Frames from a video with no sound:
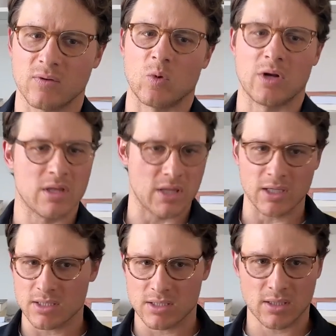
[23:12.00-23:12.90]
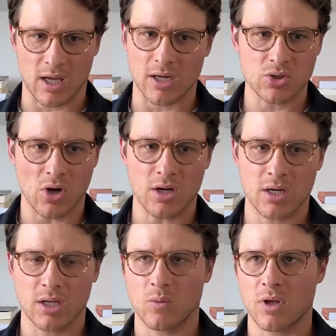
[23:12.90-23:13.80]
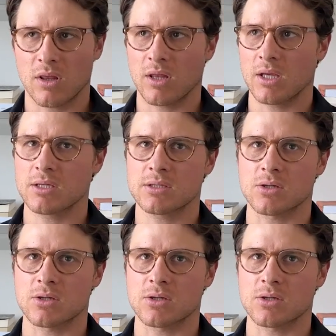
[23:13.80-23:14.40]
what I think is kind of trending with things